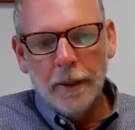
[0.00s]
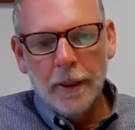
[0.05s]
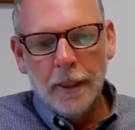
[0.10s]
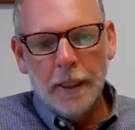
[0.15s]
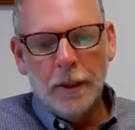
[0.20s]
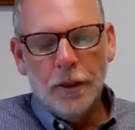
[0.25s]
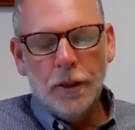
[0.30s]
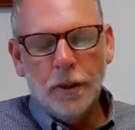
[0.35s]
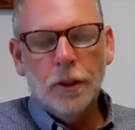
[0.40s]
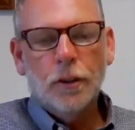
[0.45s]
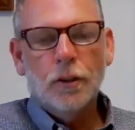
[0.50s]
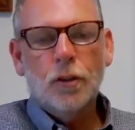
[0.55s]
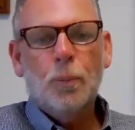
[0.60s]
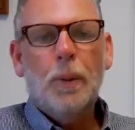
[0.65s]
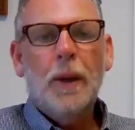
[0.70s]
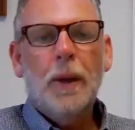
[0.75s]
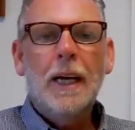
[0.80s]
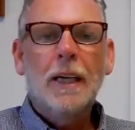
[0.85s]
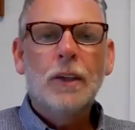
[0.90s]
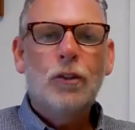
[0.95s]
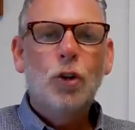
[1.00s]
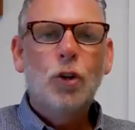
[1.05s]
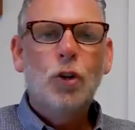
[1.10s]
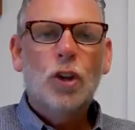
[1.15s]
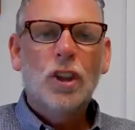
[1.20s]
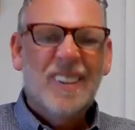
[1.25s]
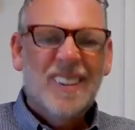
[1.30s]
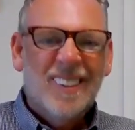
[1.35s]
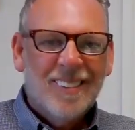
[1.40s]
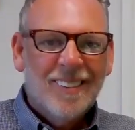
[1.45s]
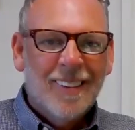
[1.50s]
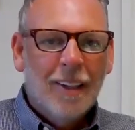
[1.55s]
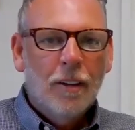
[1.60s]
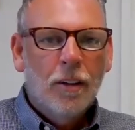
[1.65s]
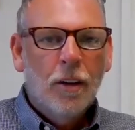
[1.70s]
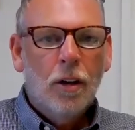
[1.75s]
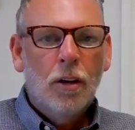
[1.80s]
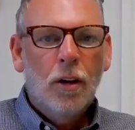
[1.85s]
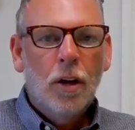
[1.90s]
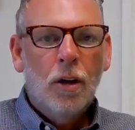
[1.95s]
in years past you could sell
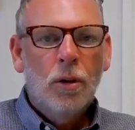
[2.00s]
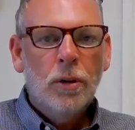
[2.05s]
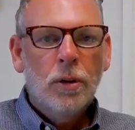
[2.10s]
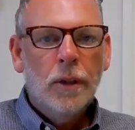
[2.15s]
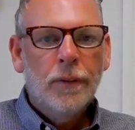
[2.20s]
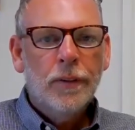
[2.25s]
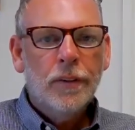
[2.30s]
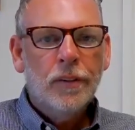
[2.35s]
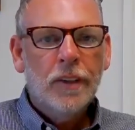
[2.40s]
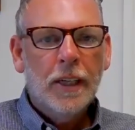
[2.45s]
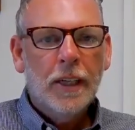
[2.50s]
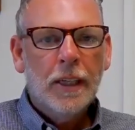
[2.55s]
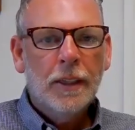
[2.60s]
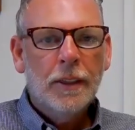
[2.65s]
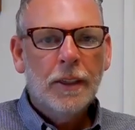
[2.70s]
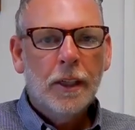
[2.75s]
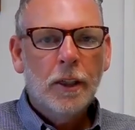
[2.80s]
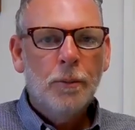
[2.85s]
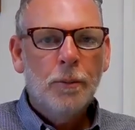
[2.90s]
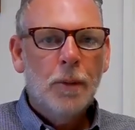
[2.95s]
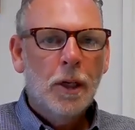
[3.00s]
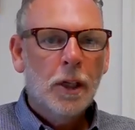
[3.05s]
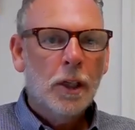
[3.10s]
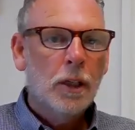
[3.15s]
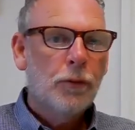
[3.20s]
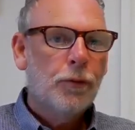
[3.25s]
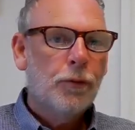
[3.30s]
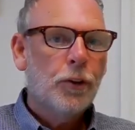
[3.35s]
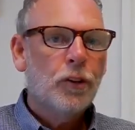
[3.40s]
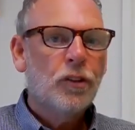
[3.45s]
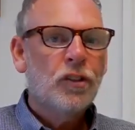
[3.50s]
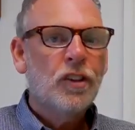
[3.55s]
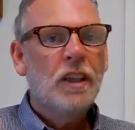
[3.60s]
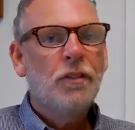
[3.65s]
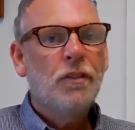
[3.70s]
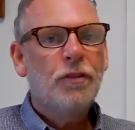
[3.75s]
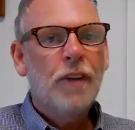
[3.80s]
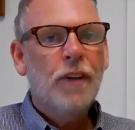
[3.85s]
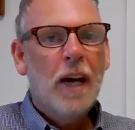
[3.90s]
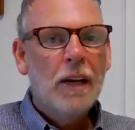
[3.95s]
a loan on the secondary market for, say,
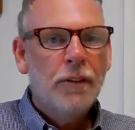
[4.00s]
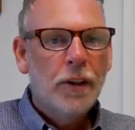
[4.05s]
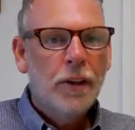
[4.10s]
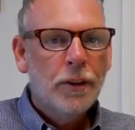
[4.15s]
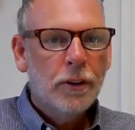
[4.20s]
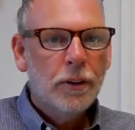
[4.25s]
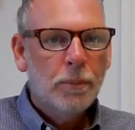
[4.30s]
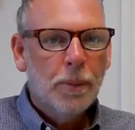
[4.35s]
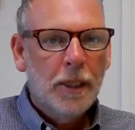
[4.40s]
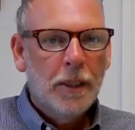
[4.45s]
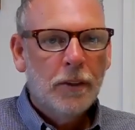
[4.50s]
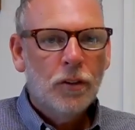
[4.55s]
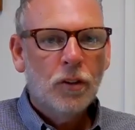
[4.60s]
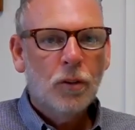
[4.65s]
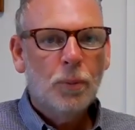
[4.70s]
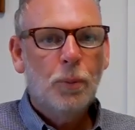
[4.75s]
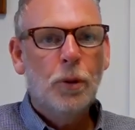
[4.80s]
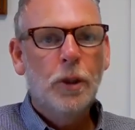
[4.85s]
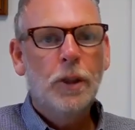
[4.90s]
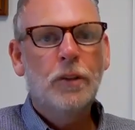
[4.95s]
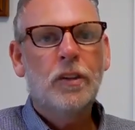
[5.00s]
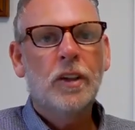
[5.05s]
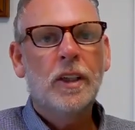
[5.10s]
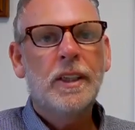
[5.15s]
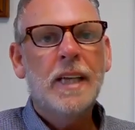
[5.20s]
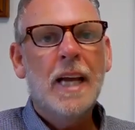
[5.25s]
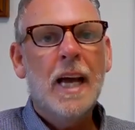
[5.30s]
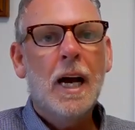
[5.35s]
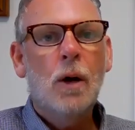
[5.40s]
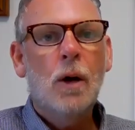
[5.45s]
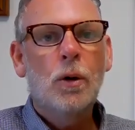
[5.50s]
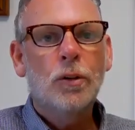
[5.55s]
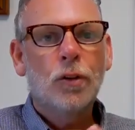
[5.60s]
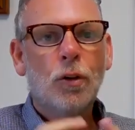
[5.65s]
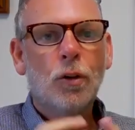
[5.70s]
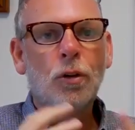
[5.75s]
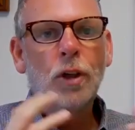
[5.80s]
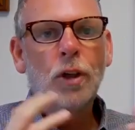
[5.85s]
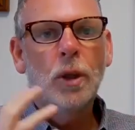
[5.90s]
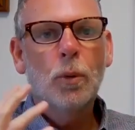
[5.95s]
500 basis points that now is
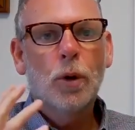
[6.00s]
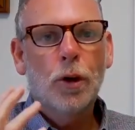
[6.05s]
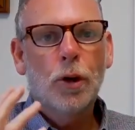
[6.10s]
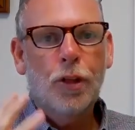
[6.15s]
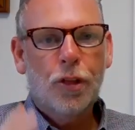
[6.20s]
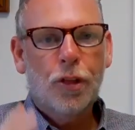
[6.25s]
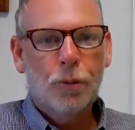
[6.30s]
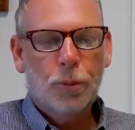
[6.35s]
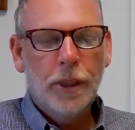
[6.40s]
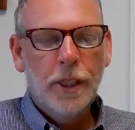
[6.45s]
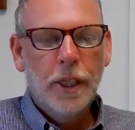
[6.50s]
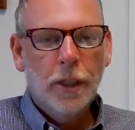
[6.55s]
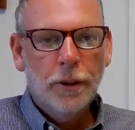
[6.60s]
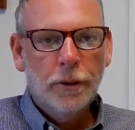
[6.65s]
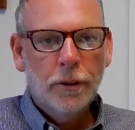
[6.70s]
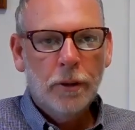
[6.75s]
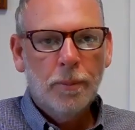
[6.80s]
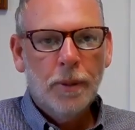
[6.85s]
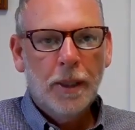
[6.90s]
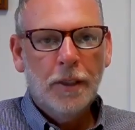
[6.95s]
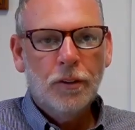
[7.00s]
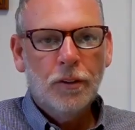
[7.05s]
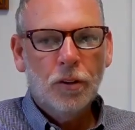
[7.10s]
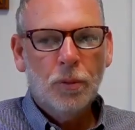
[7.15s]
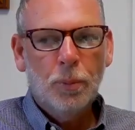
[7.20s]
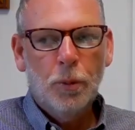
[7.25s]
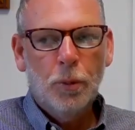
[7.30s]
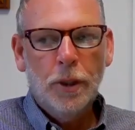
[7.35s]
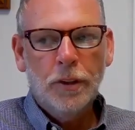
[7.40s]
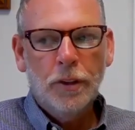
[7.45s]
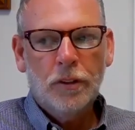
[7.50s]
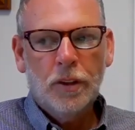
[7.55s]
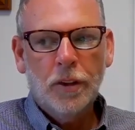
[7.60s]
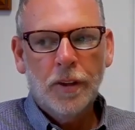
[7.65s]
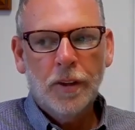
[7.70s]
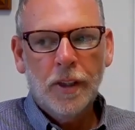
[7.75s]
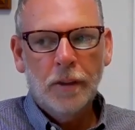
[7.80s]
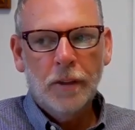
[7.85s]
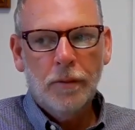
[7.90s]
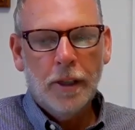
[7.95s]
only worth 300 basis points to
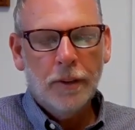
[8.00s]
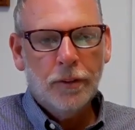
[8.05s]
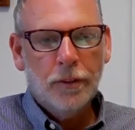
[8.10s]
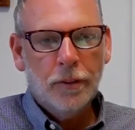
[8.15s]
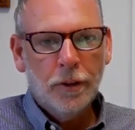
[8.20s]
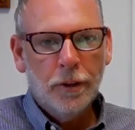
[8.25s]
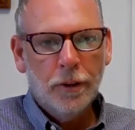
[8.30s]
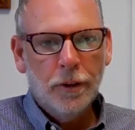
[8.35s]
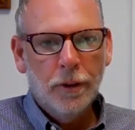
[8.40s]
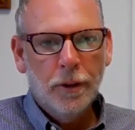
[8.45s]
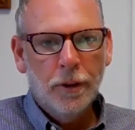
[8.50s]
the investor?